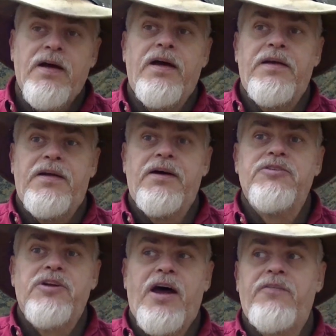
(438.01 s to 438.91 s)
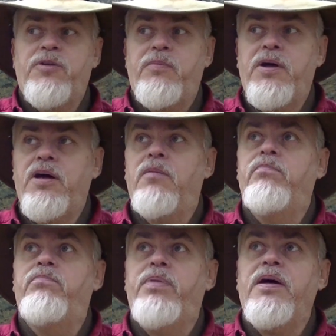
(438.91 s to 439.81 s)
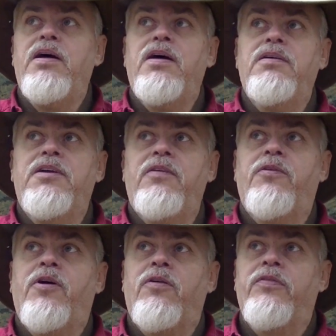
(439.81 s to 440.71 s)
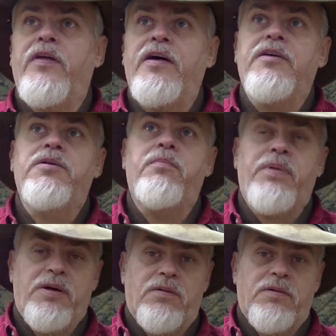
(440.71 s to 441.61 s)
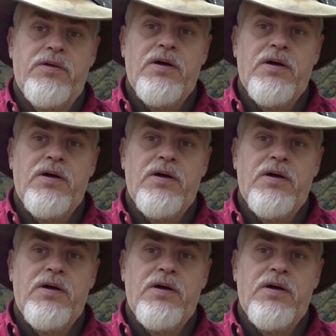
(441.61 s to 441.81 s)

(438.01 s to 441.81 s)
It doesn't have to be a big, difficult thing to build.